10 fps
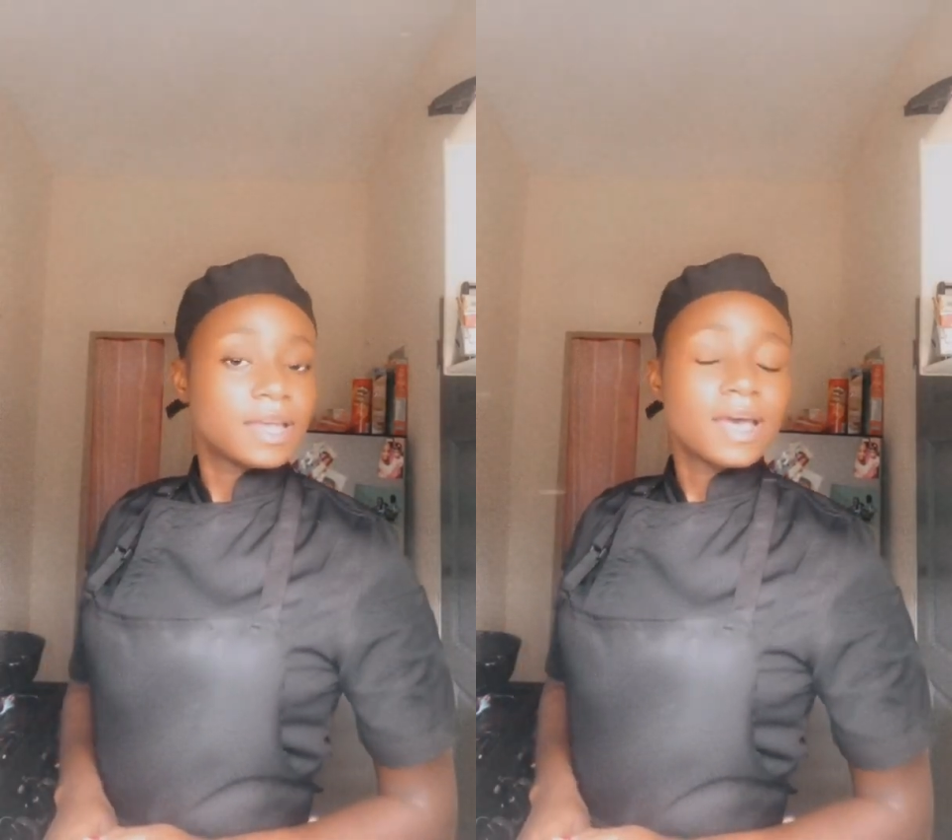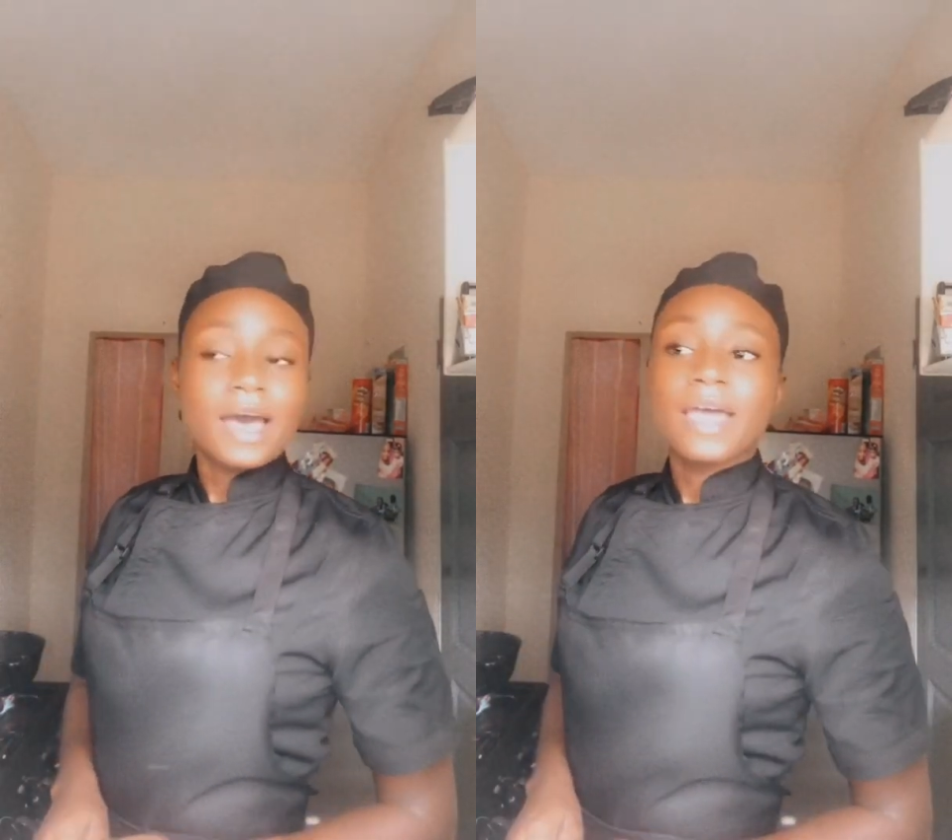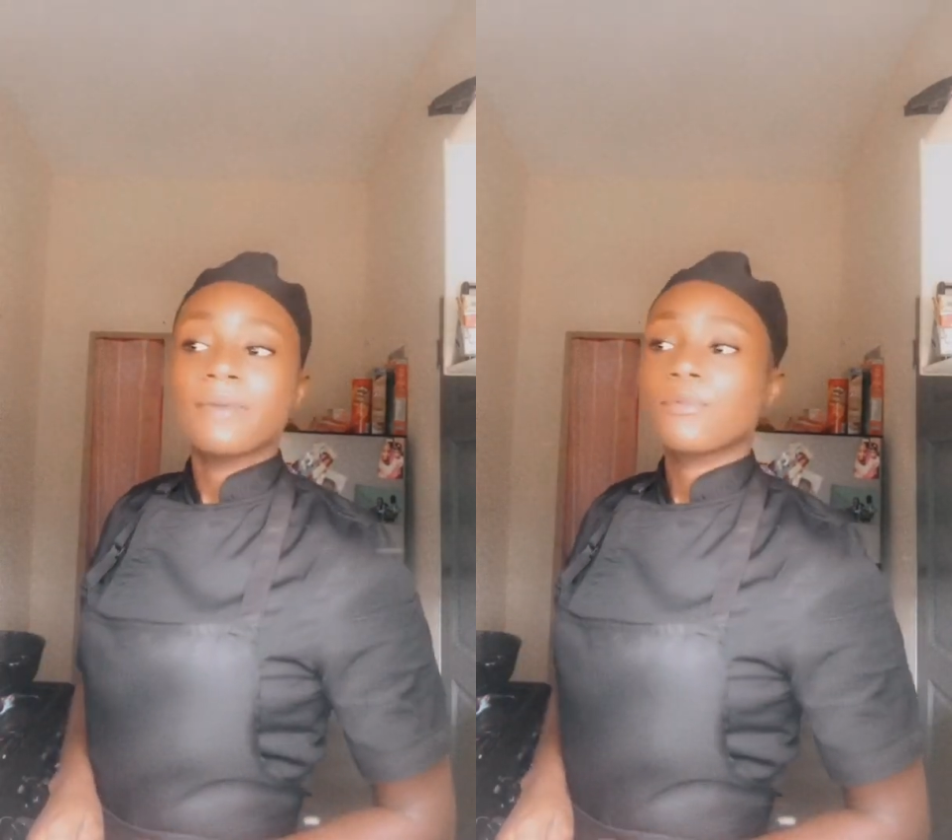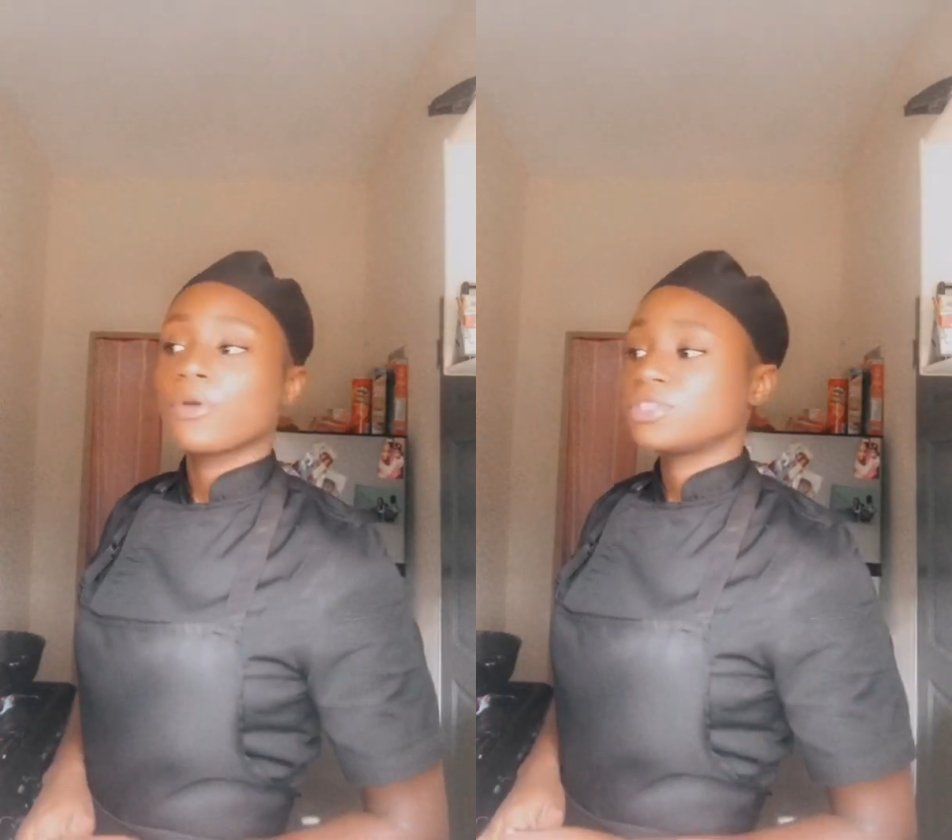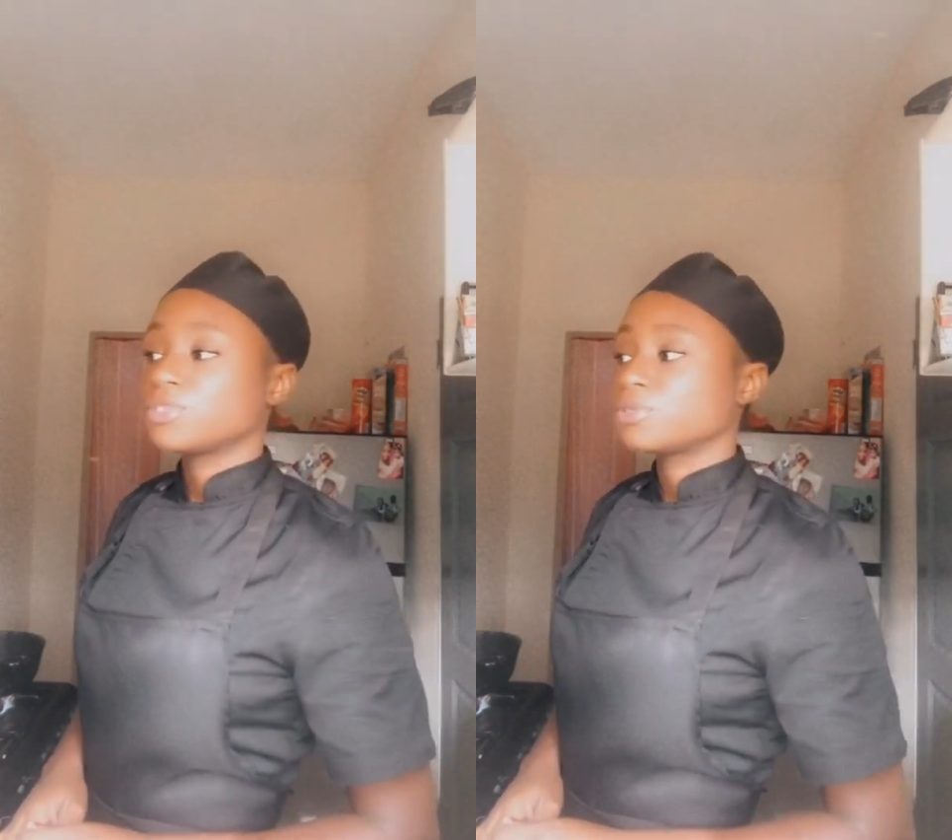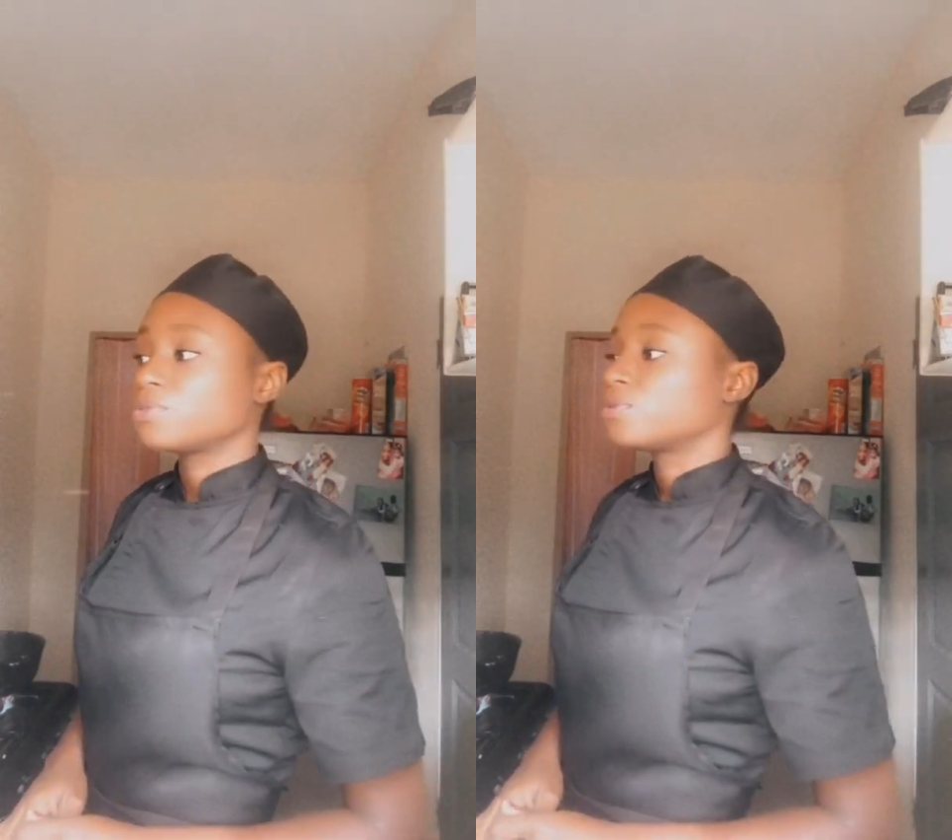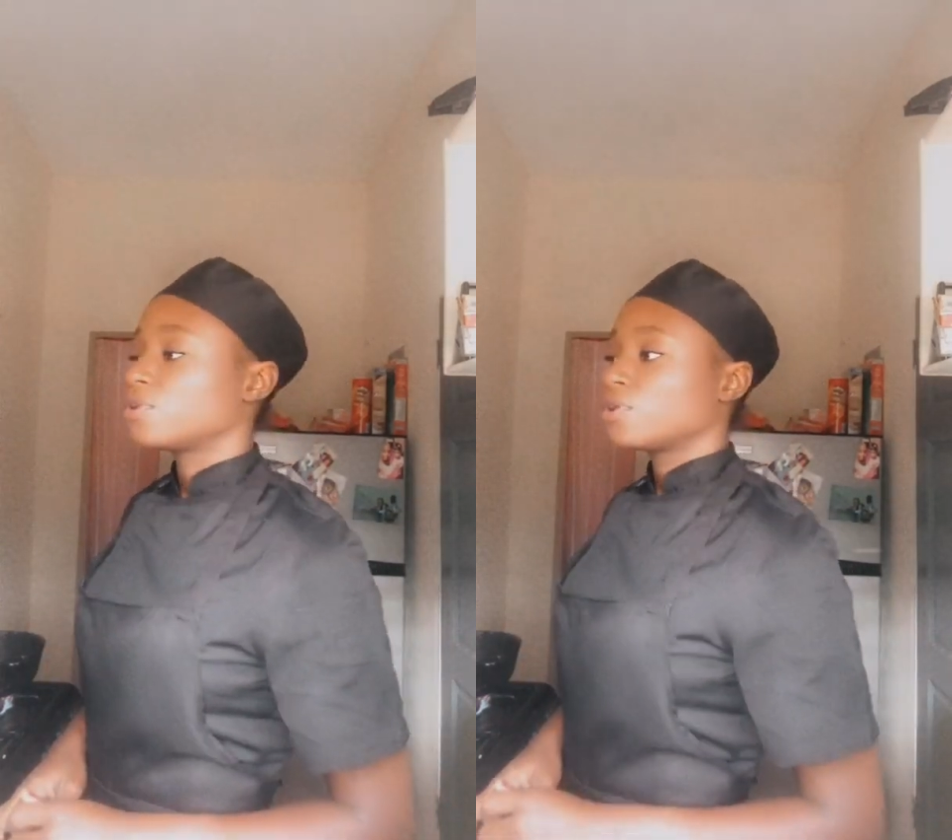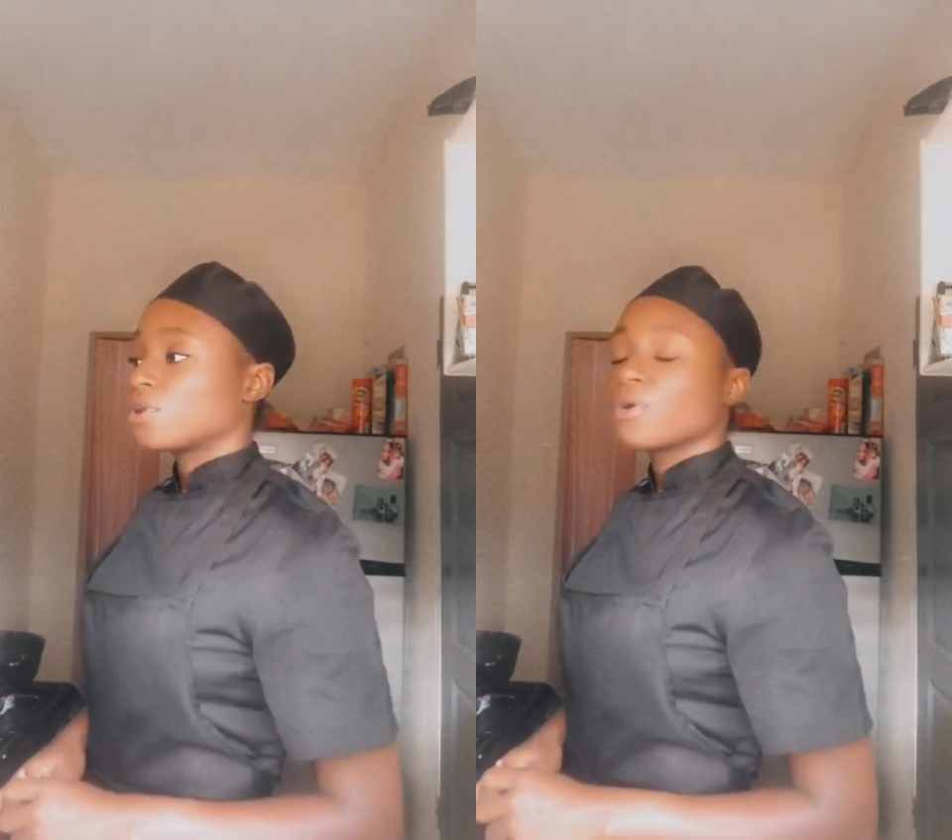I am going to
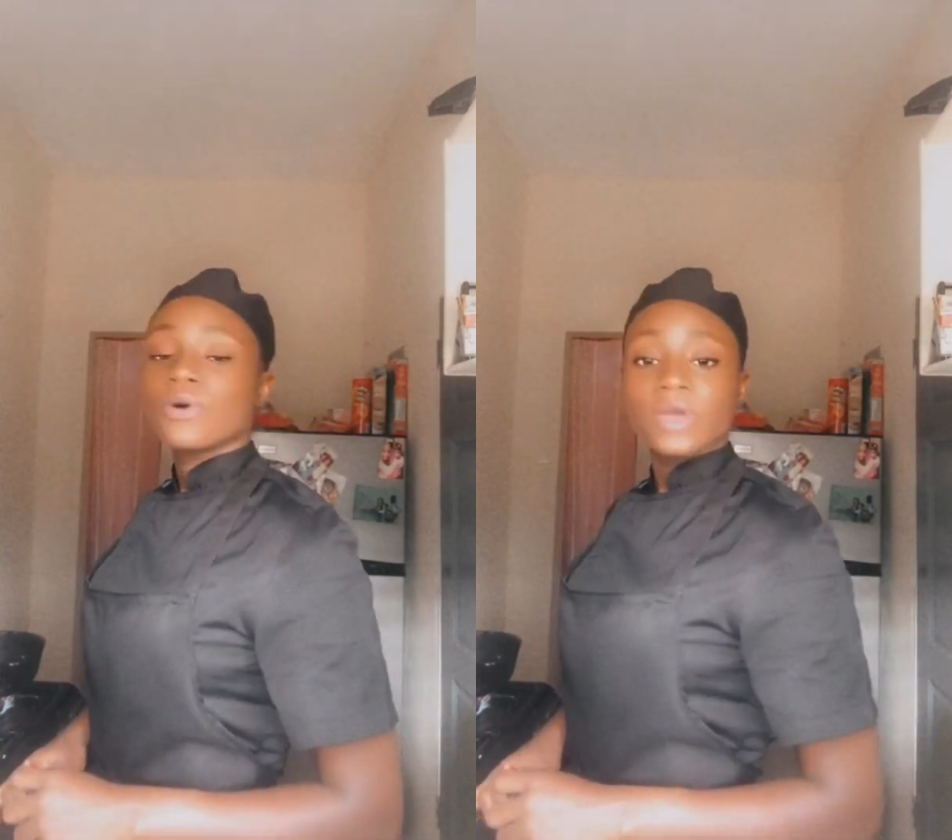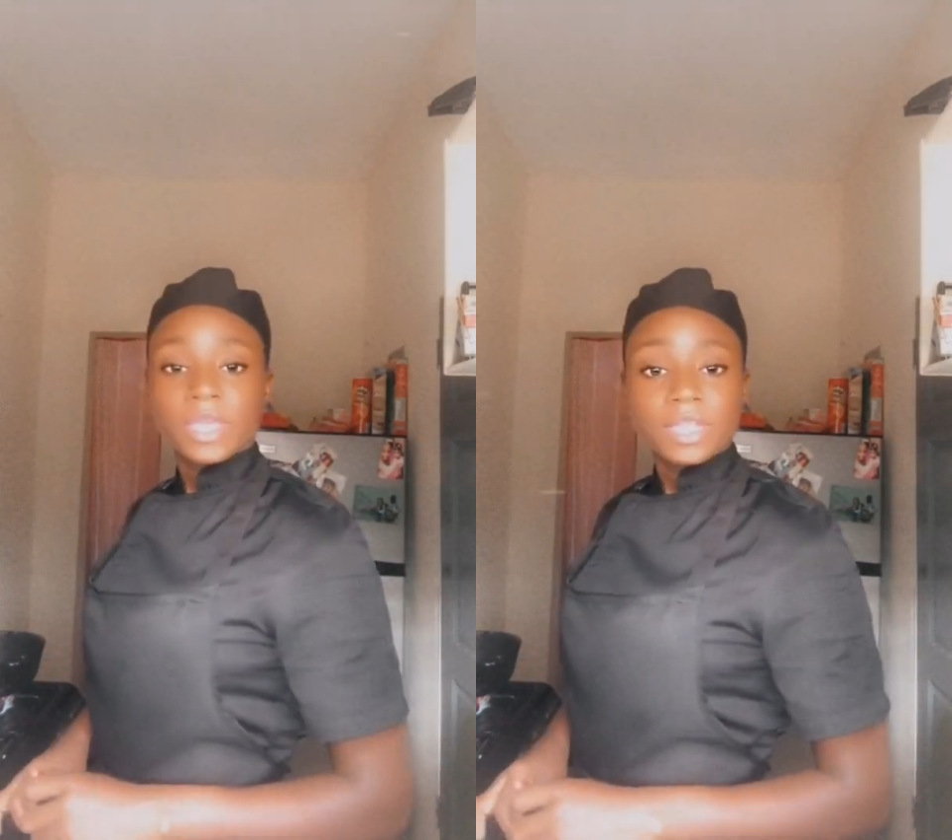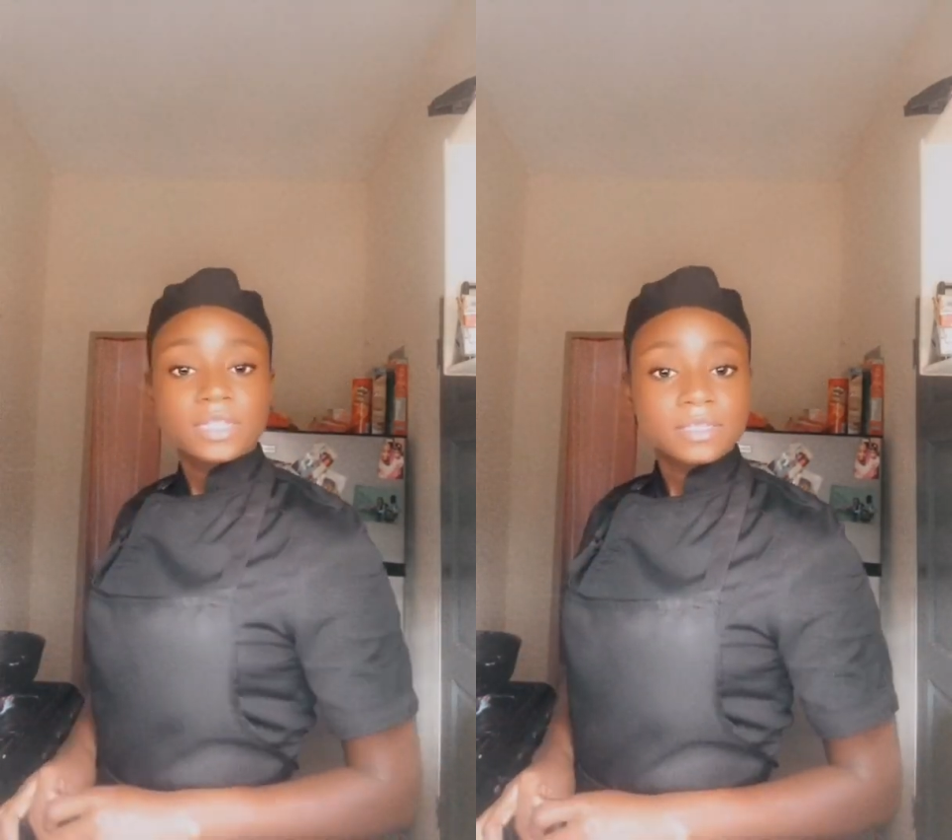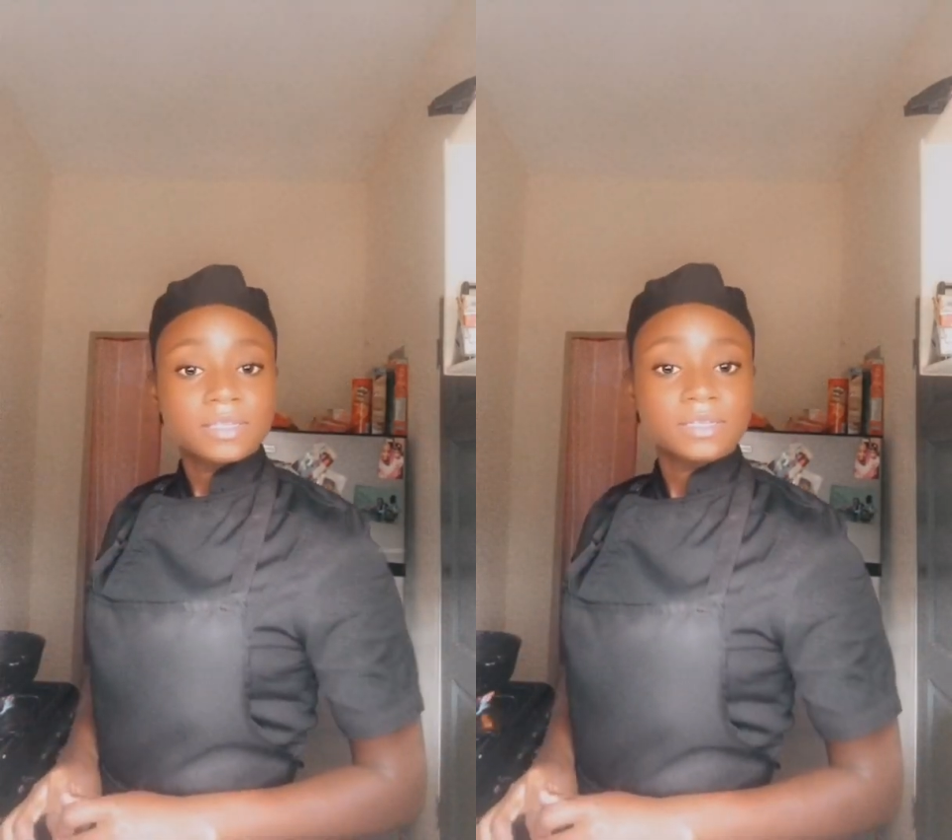cook it